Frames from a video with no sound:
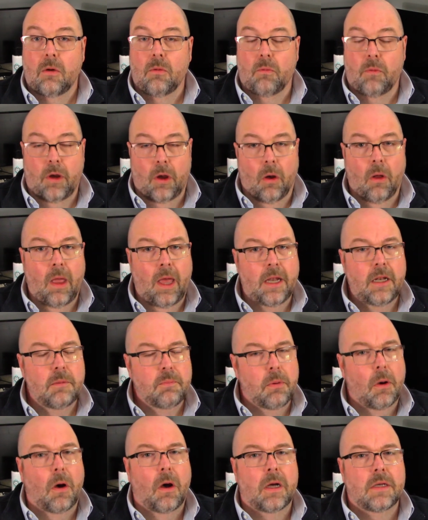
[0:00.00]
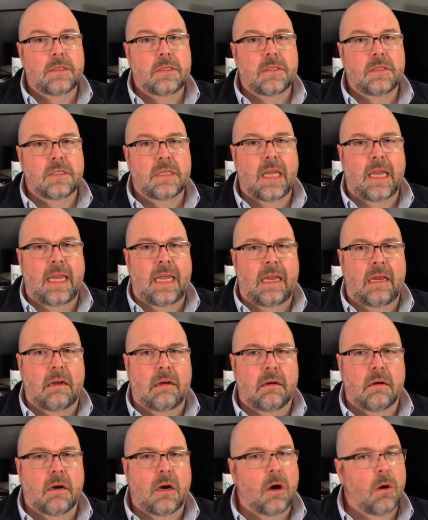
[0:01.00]
we all had to pause and say,
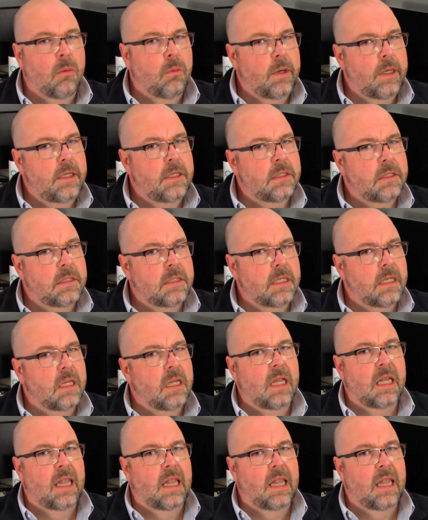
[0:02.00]
are we still